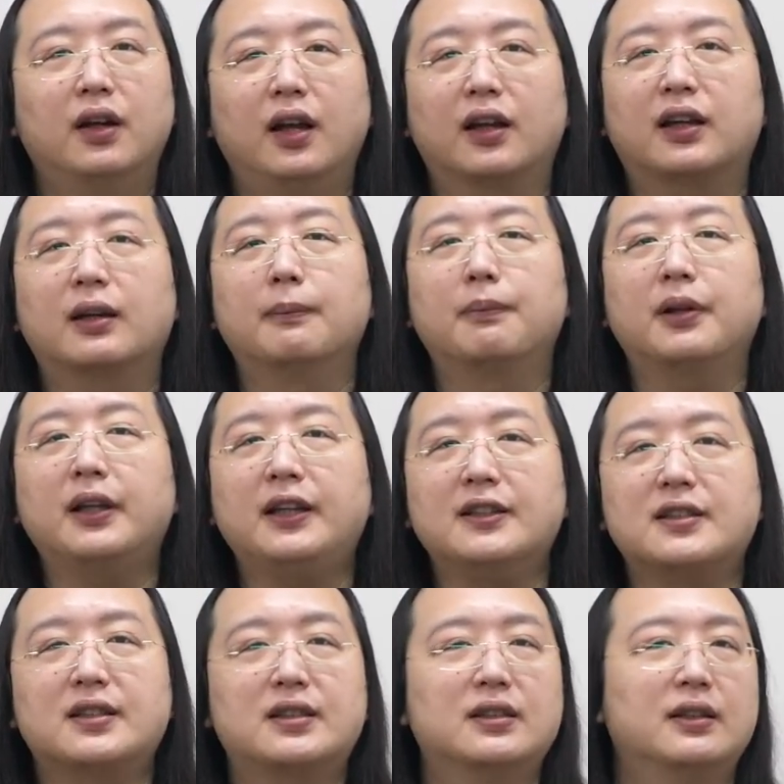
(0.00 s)
a
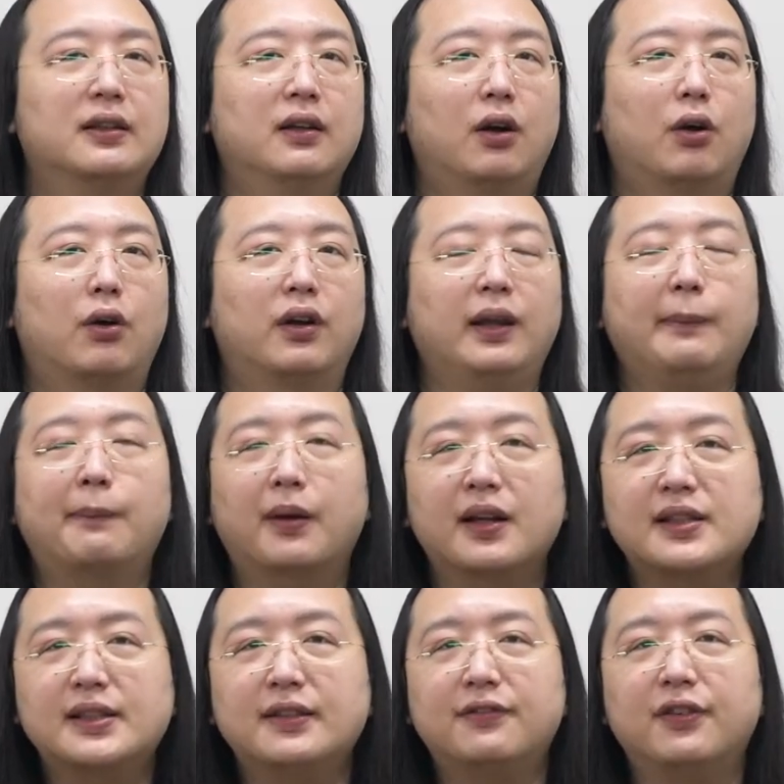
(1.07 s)
complete or
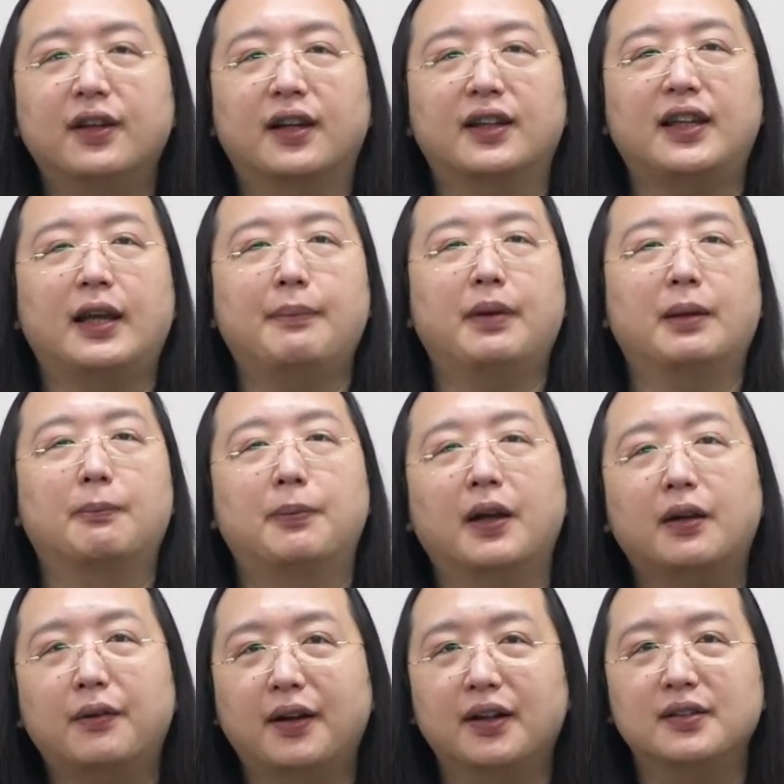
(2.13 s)
impressive academic
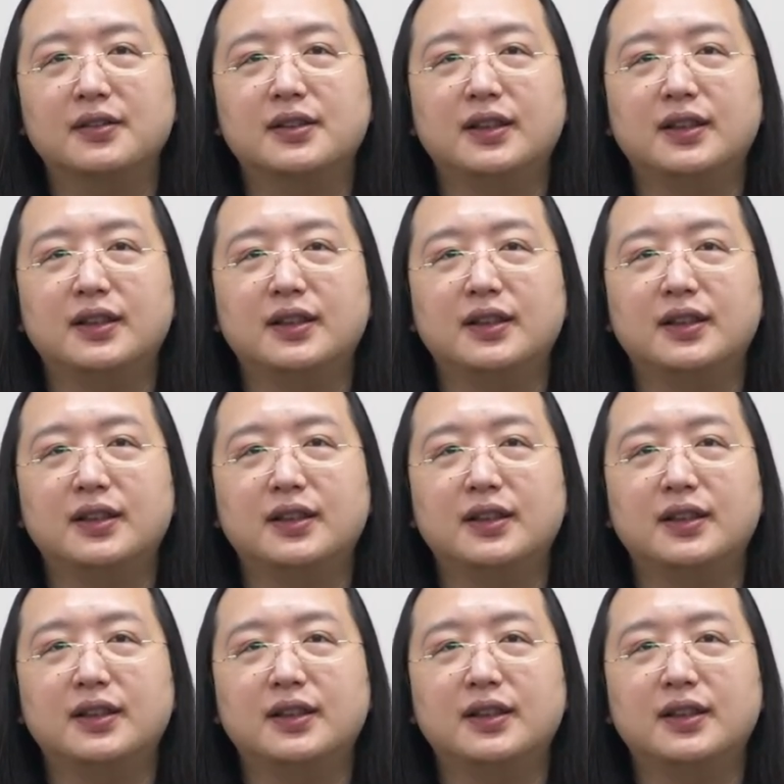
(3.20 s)
background.